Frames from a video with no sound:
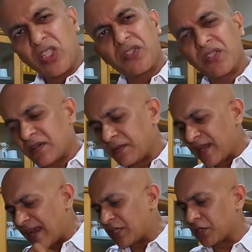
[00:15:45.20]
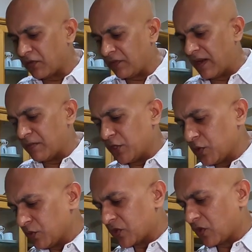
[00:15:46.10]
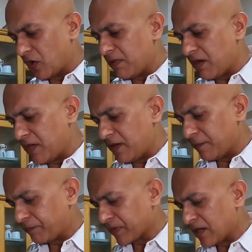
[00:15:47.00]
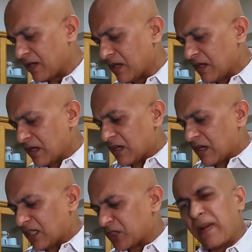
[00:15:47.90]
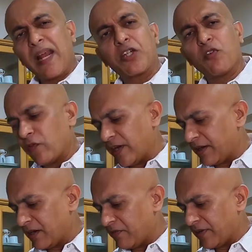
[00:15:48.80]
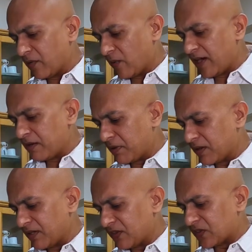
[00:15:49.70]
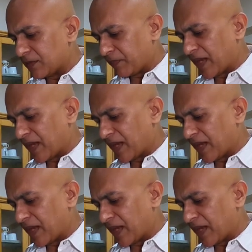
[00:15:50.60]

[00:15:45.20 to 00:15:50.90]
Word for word: just a dash of lemon juice or maybe a splash of vinegar if required, but this